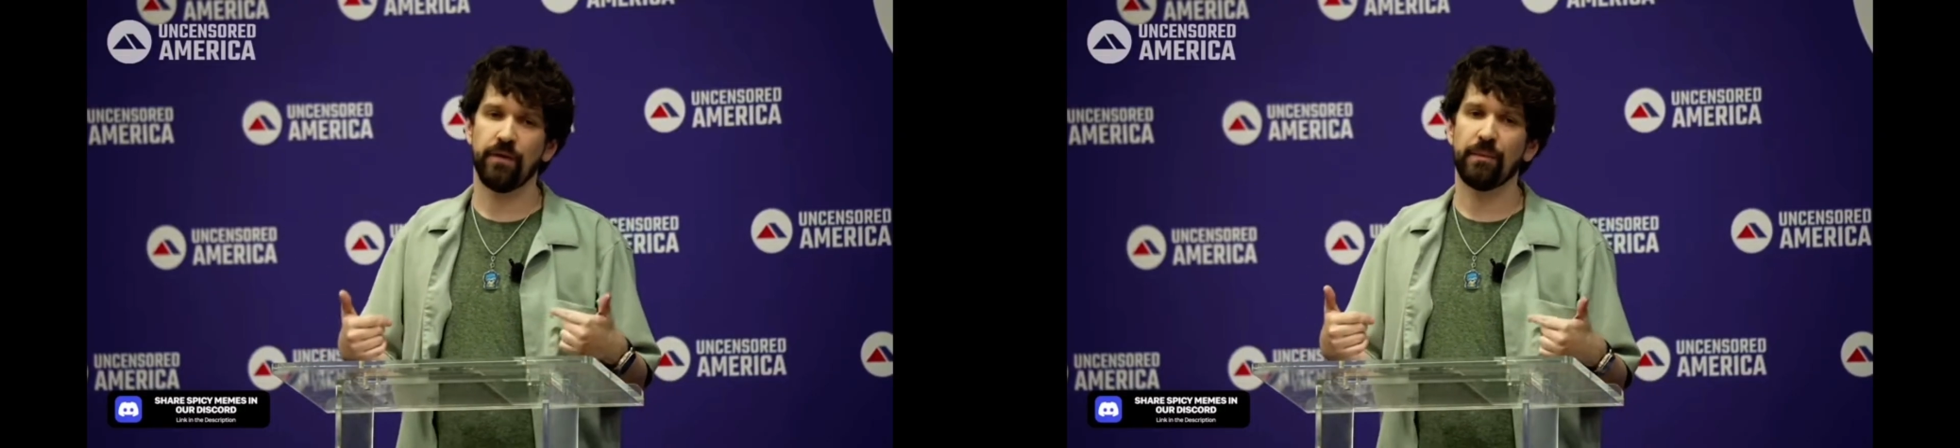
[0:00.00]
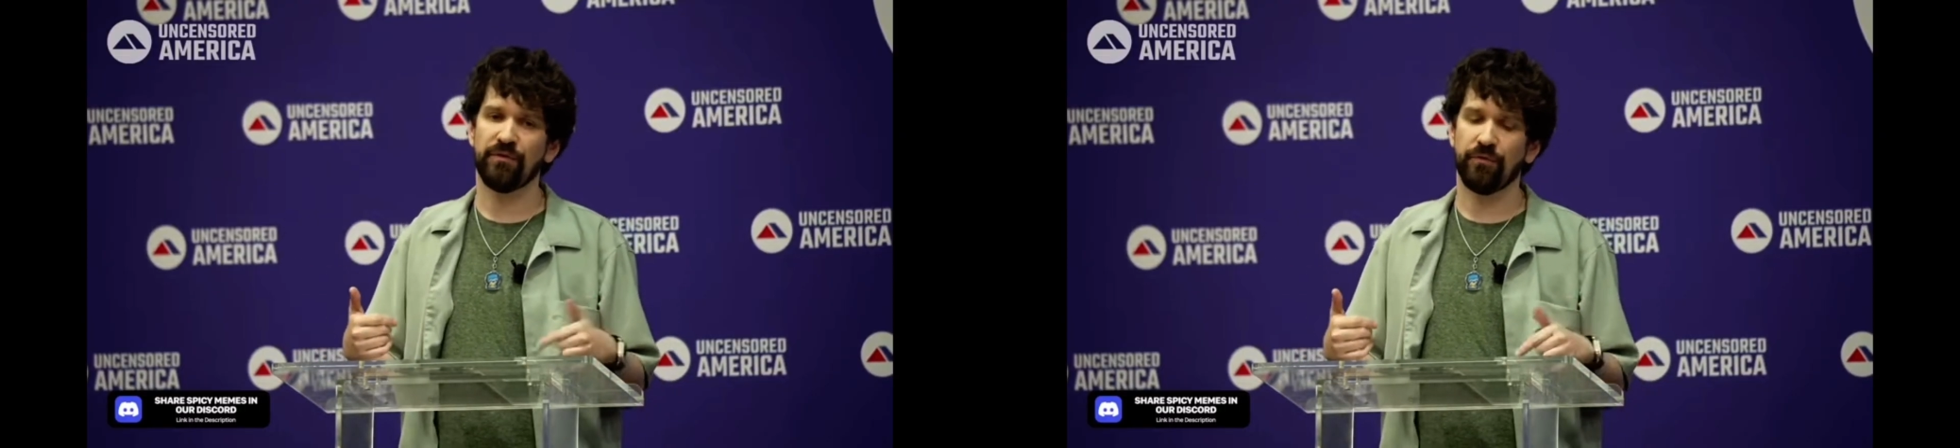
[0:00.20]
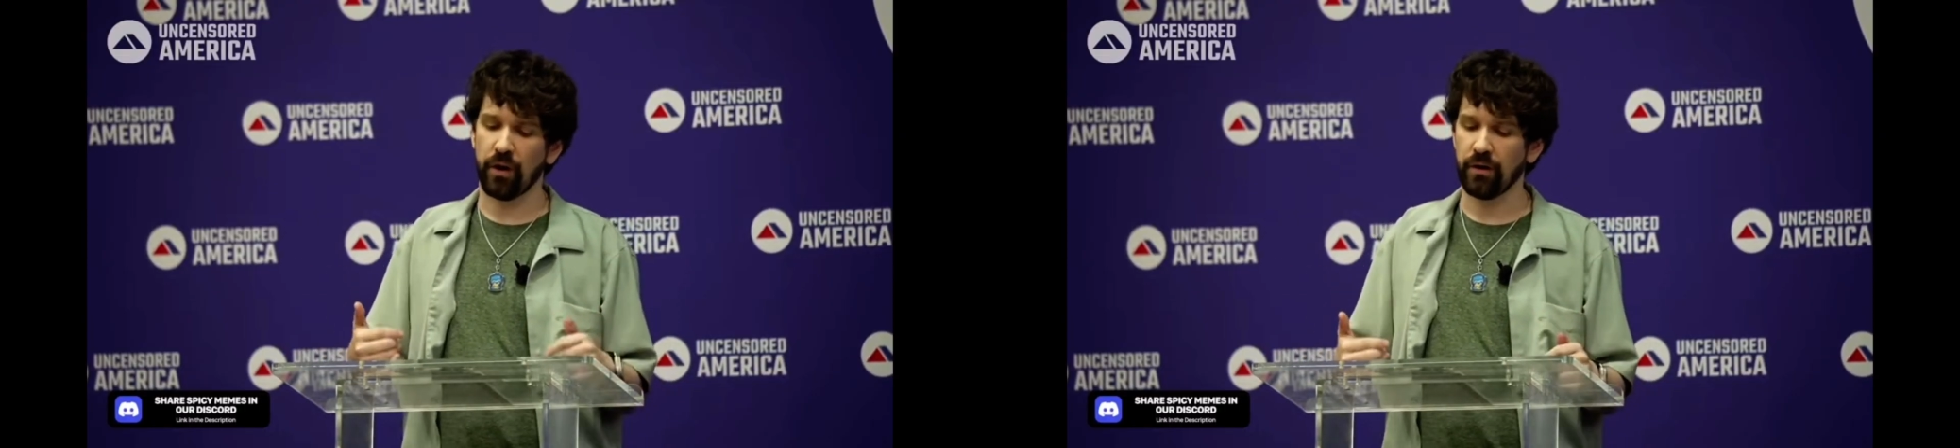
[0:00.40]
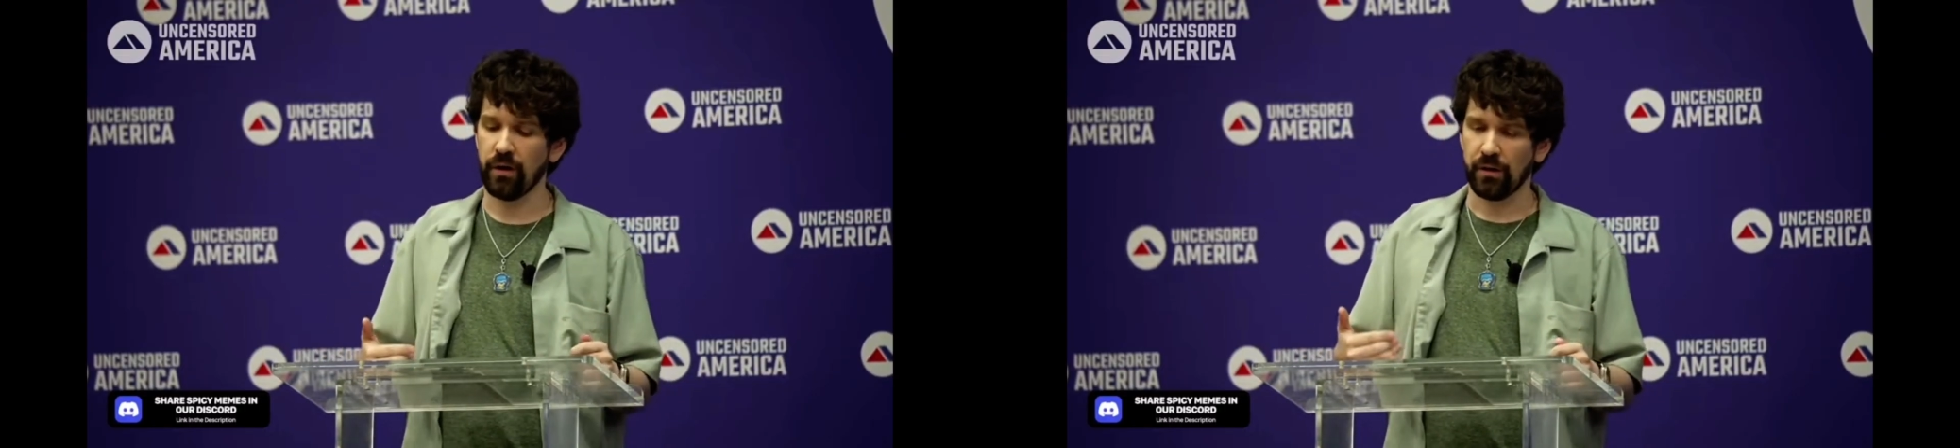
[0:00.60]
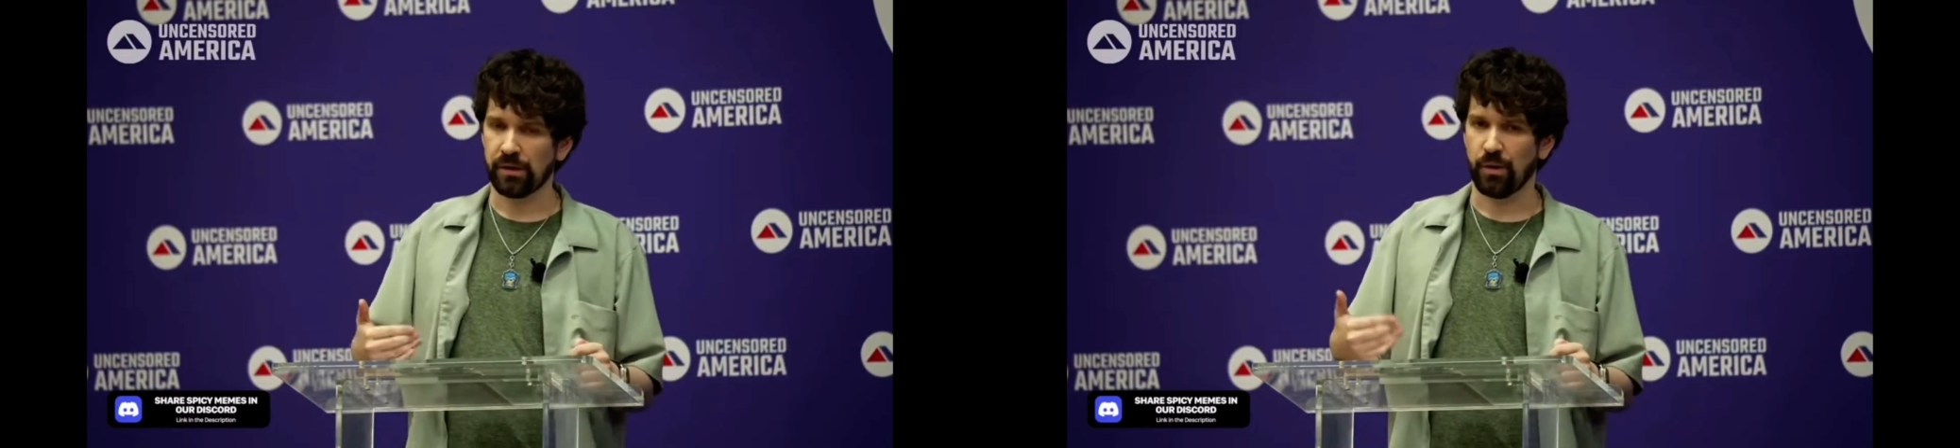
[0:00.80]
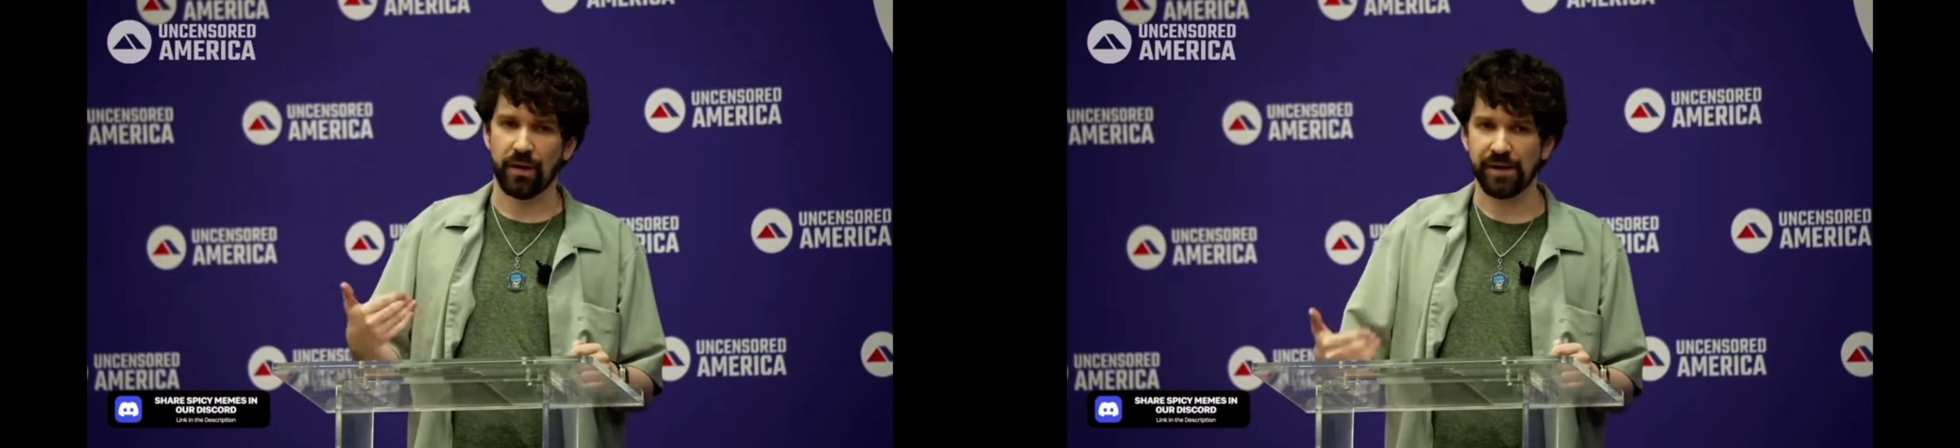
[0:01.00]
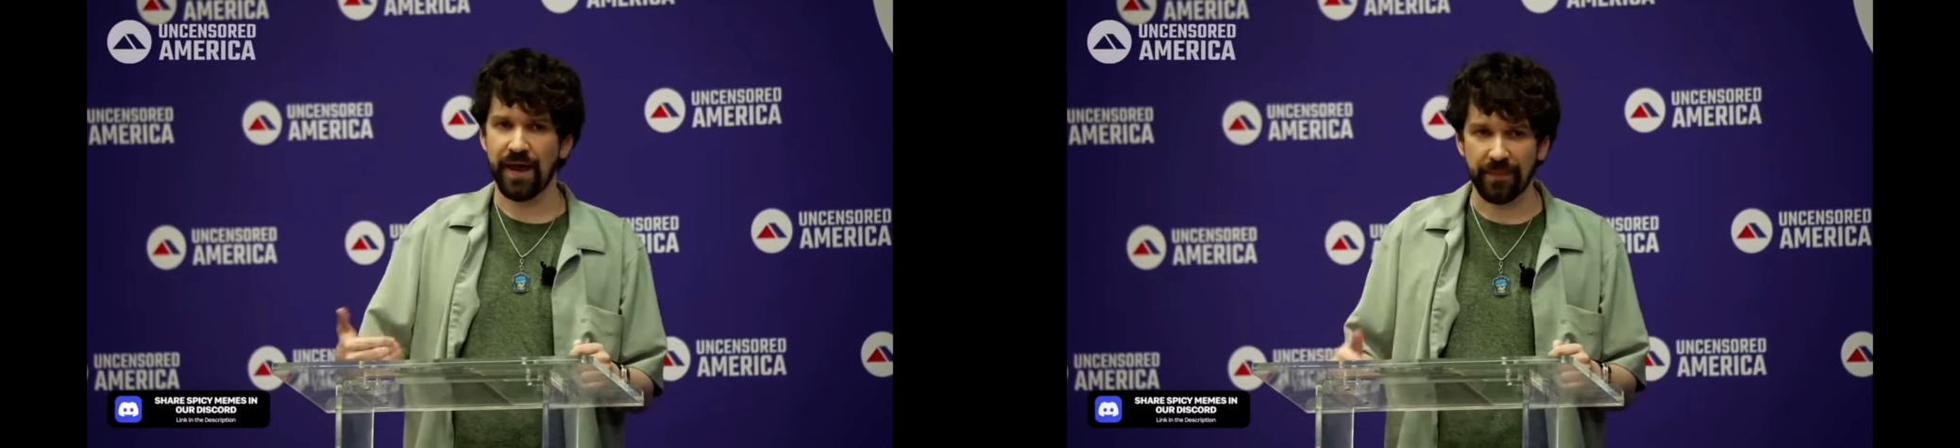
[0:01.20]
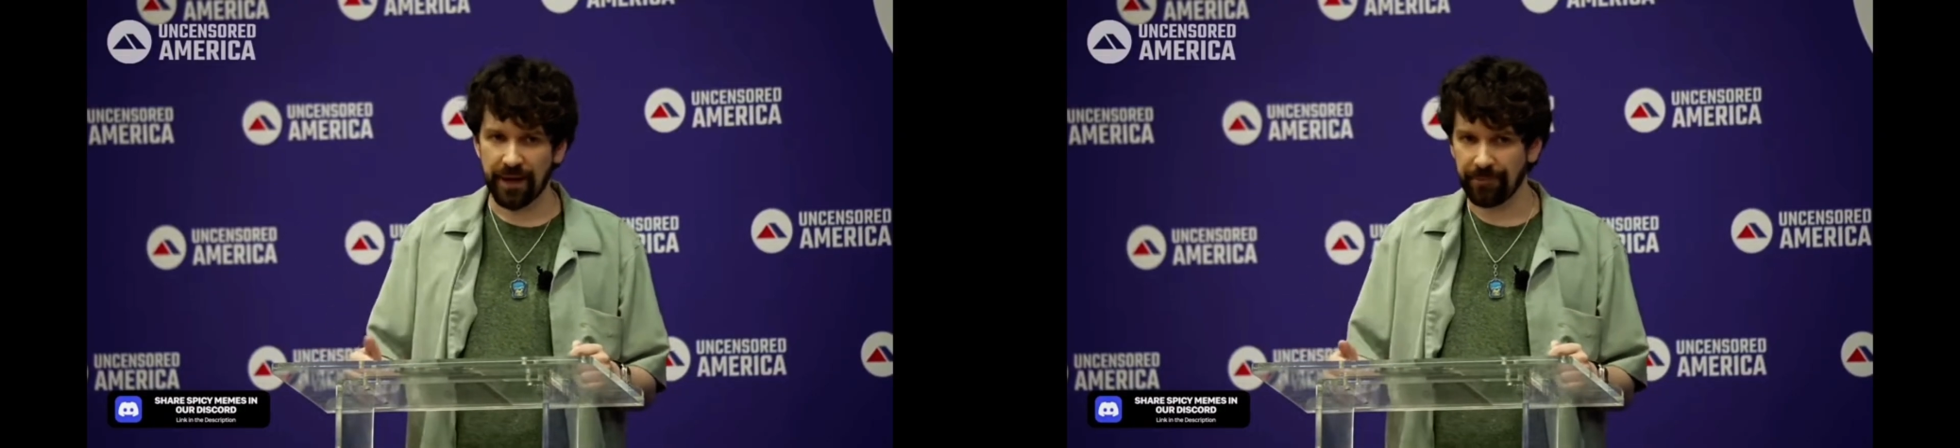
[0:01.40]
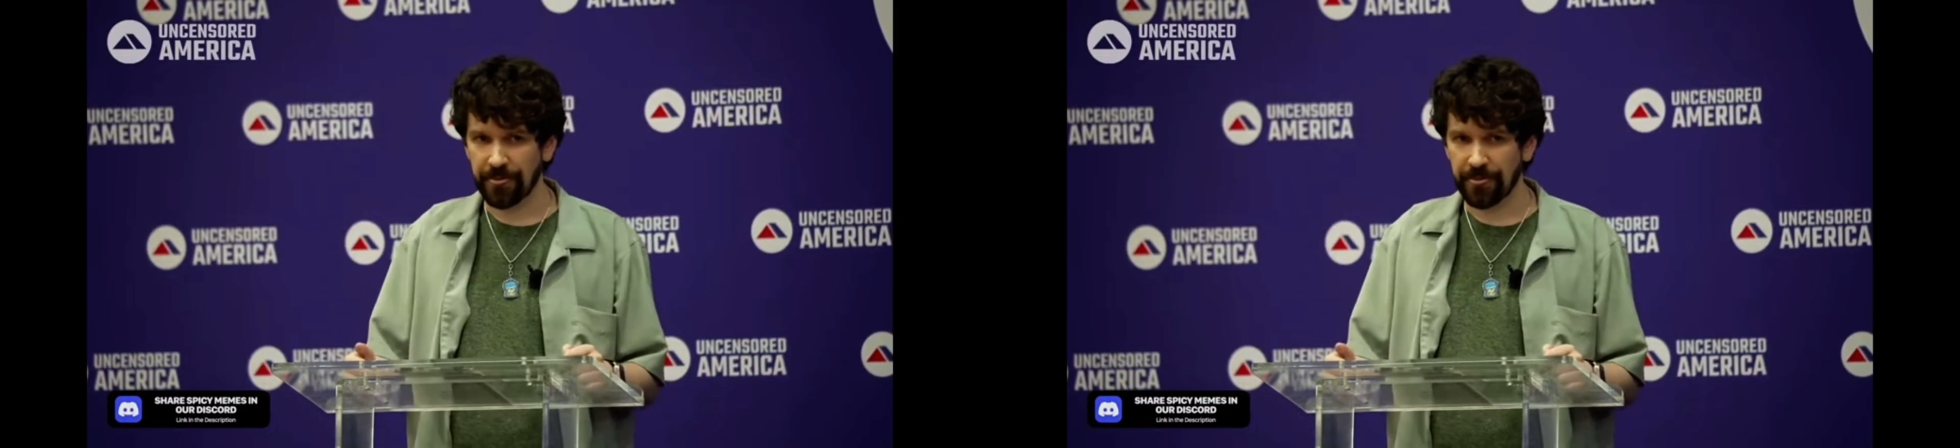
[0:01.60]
before. So what does that mean?